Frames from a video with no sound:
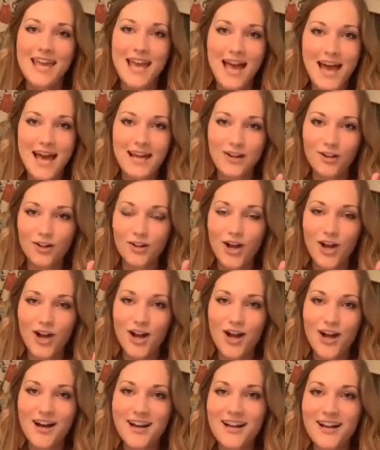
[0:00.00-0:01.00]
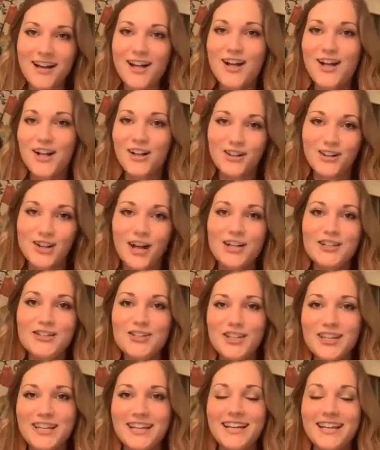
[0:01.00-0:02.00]
catalog
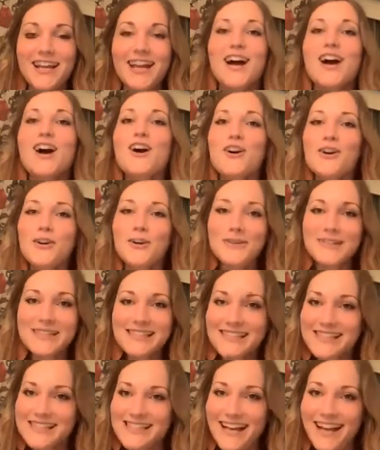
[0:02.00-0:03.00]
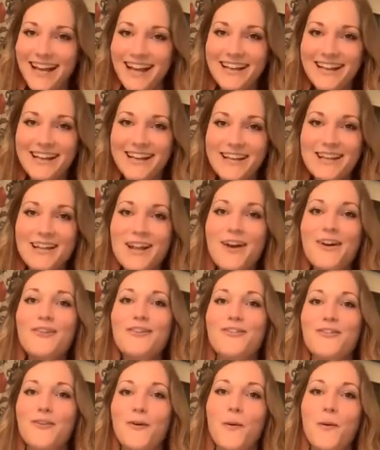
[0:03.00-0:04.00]
launching. Who is excited
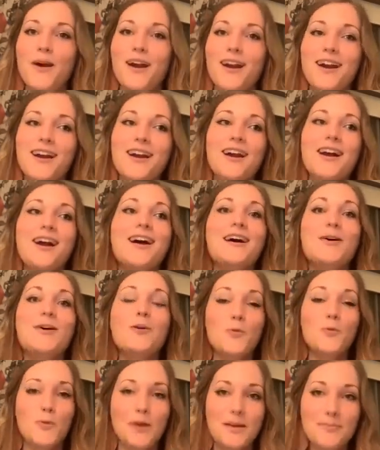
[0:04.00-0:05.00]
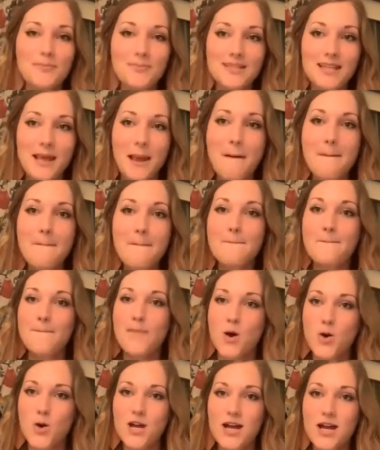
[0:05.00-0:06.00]
for whipped
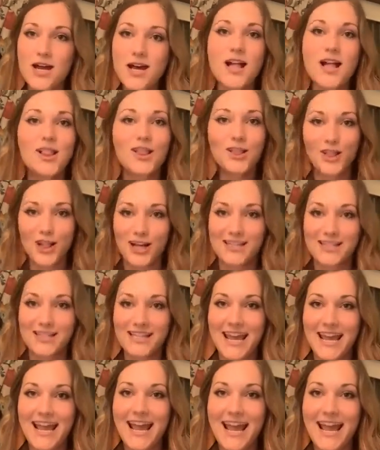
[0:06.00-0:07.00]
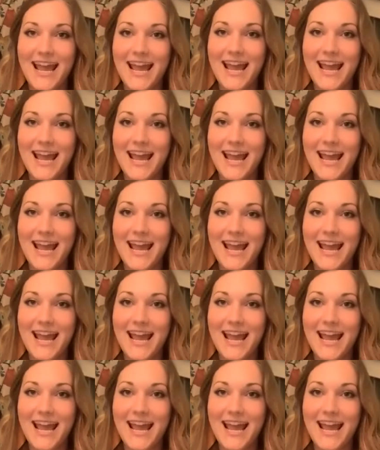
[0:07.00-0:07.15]
mocha latte?